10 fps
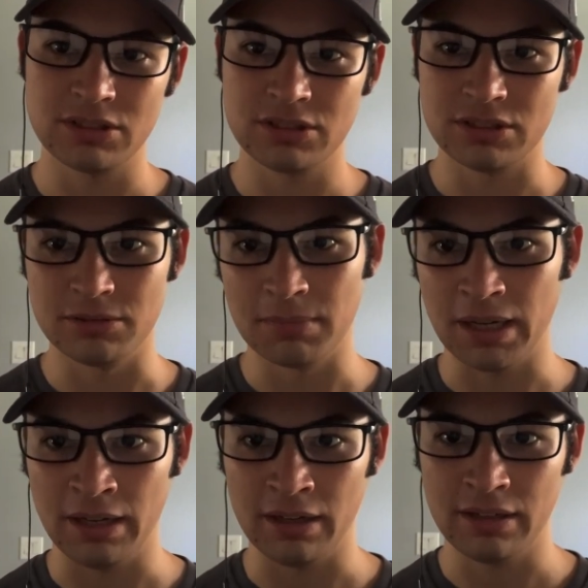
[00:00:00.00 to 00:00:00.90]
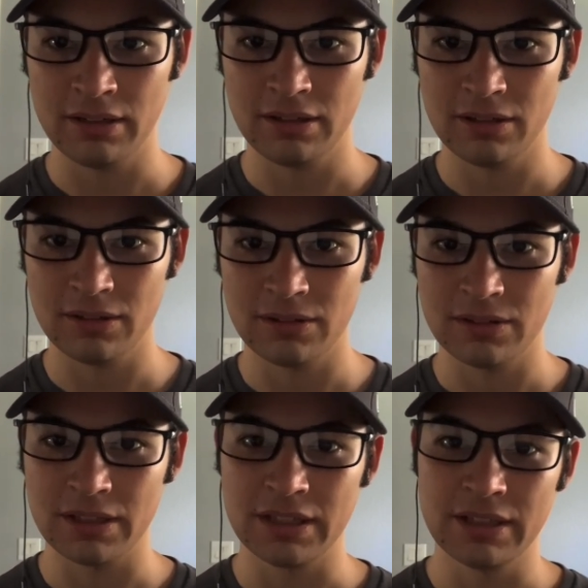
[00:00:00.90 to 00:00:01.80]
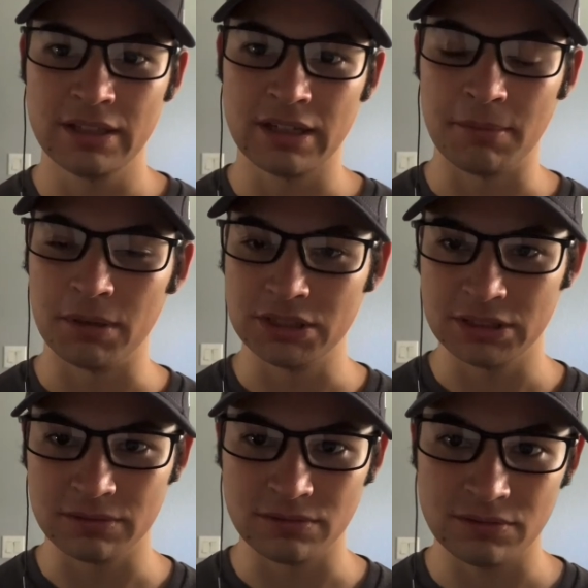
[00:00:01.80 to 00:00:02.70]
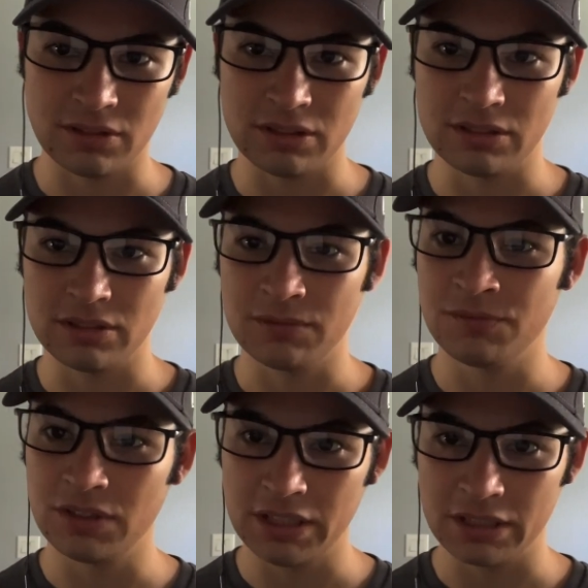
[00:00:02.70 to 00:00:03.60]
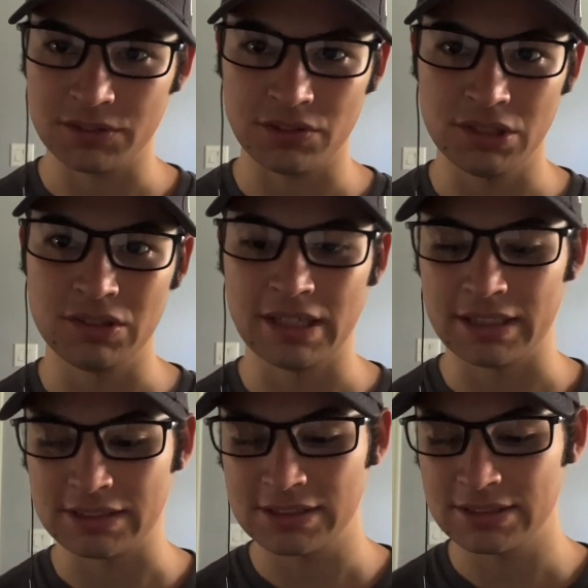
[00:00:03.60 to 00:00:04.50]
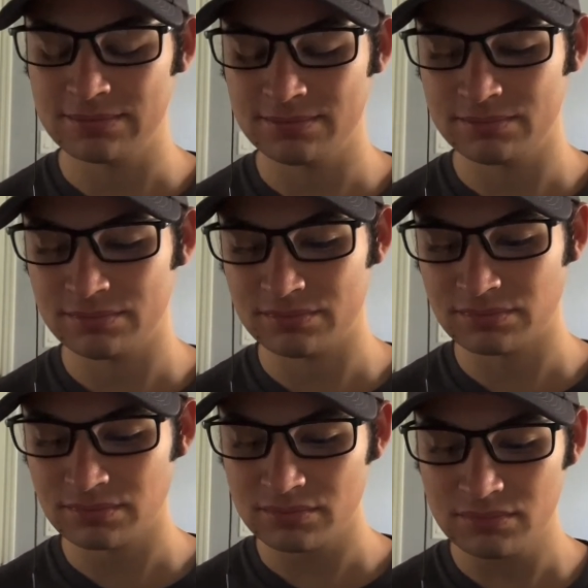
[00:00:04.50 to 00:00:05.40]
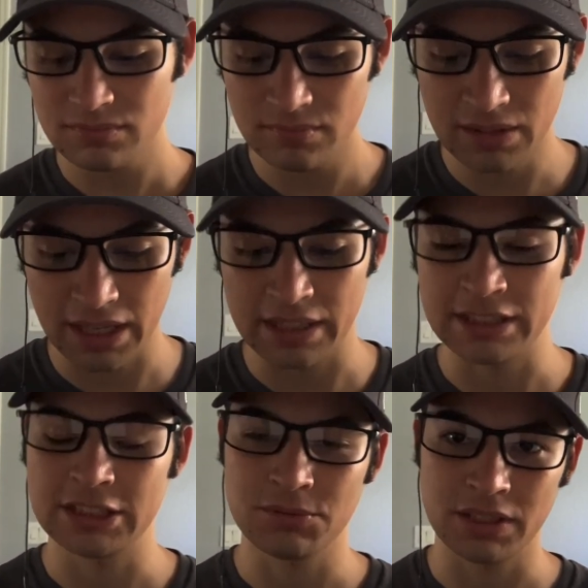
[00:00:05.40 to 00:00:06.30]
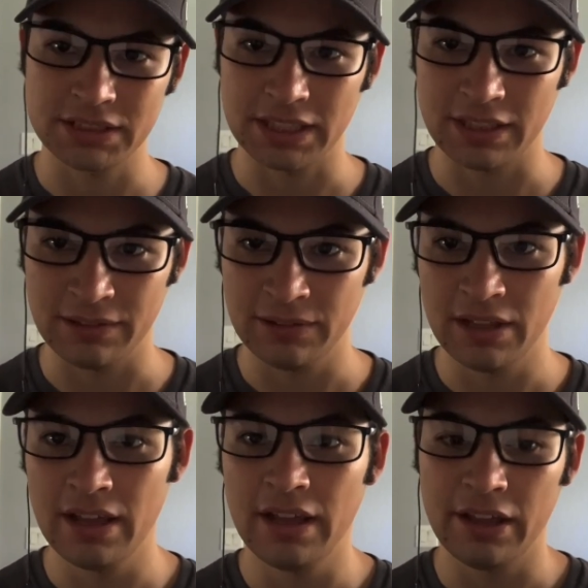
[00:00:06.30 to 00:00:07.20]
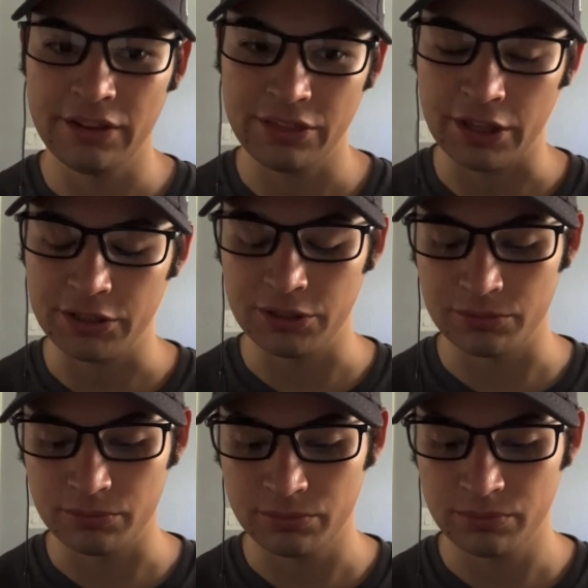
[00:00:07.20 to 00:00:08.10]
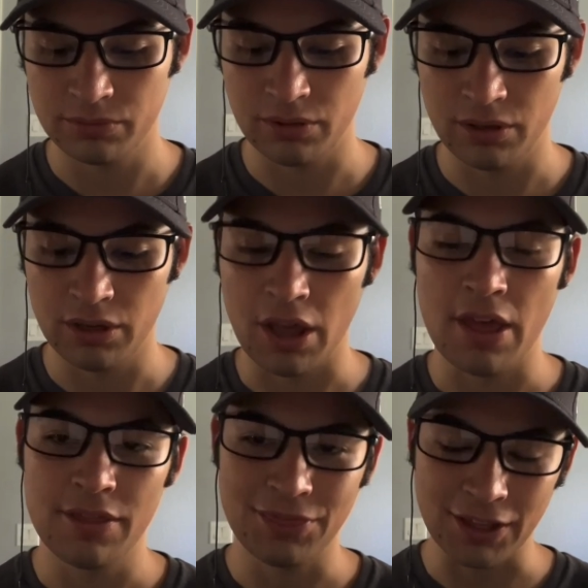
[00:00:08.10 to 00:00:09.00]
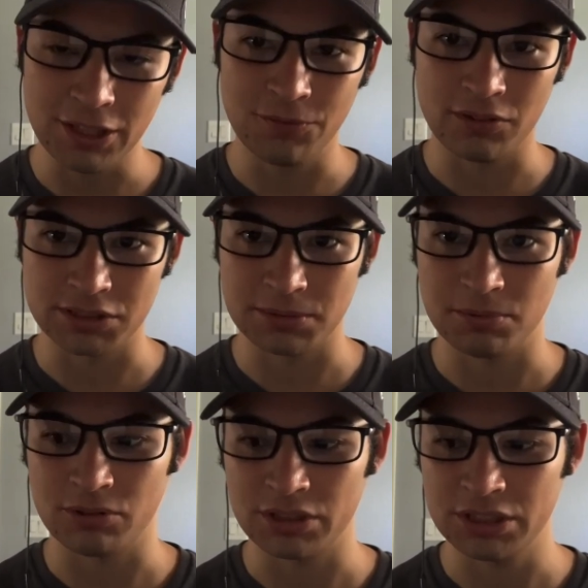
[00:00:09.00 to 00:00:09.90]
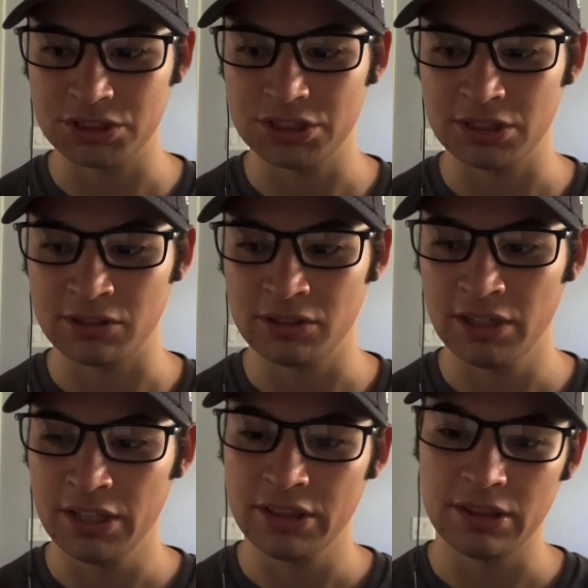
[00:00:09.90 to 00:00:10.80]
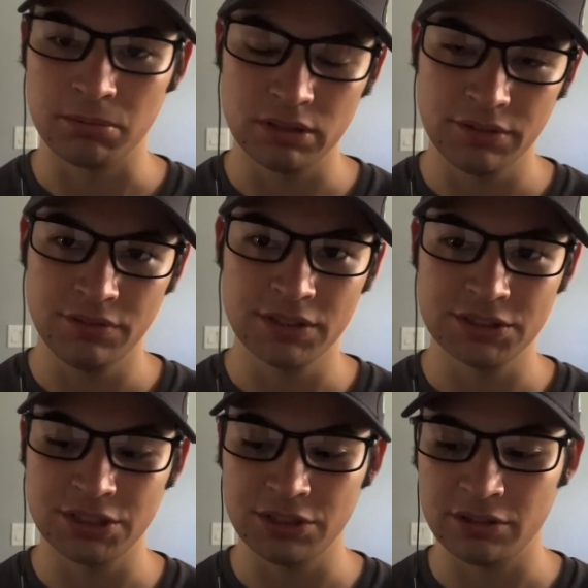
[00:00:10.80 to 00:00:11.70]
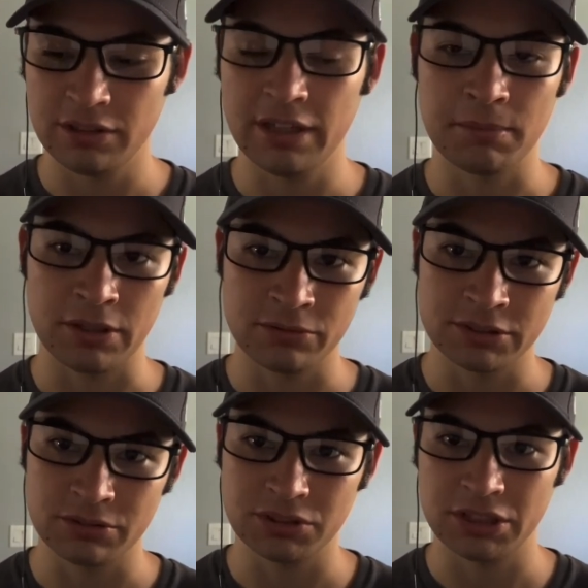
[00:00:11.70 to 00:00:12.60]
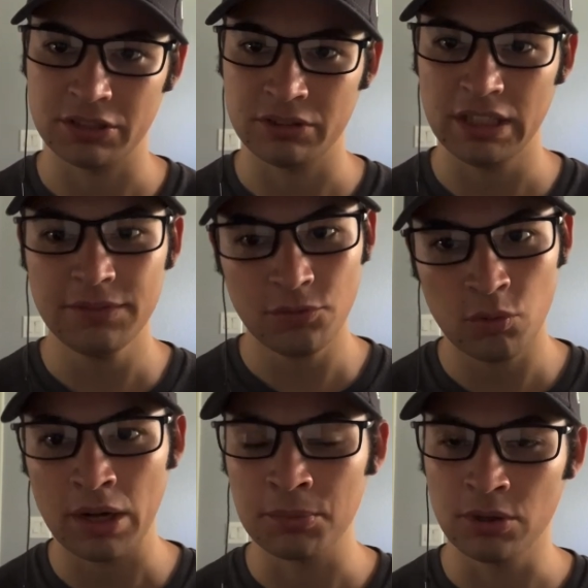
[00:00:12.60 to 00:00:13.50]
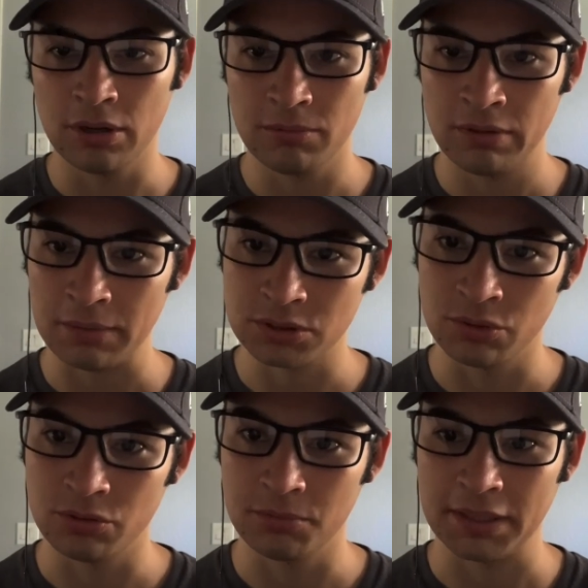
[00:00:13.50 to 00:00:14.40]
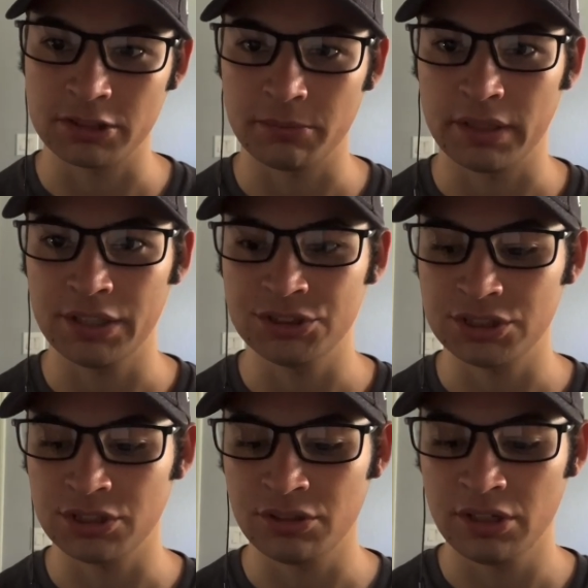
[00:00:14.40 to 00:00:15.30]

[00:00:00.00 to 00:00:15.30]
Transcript: to make a bunch of videos for you guys. And I just want to say thank you. Thank you for the support this year, the previous year, and my original channel. Even when I was going through my termination,